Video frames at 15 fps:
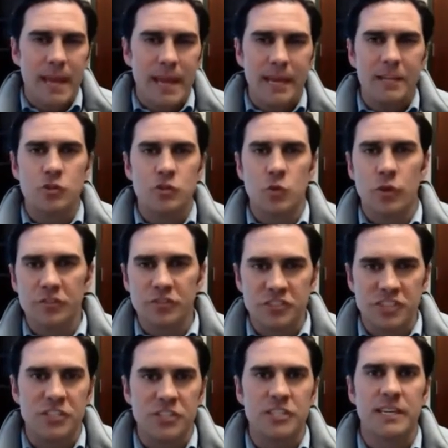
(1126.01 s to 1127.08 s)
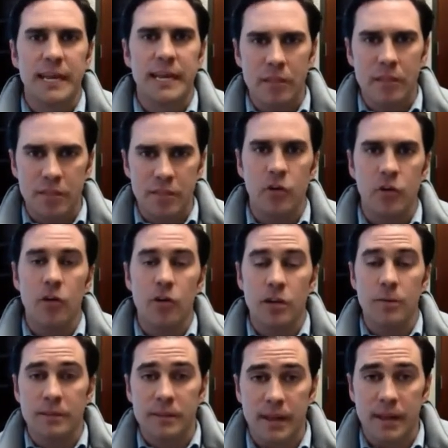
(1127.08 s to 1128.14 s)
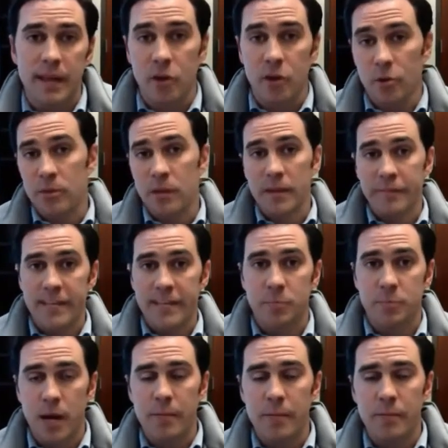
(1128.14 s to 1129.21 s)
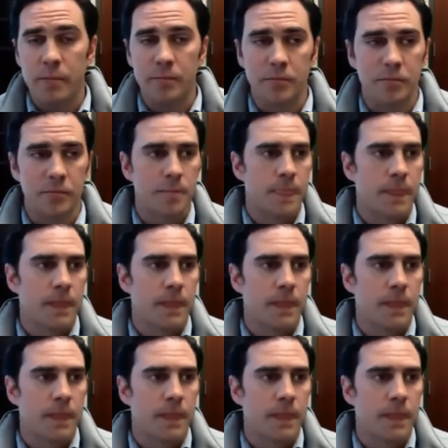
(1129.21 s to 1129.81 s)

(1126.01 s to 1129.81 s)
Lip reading: and he's sort of stitching together this argument that, hey, Herbalife has problems.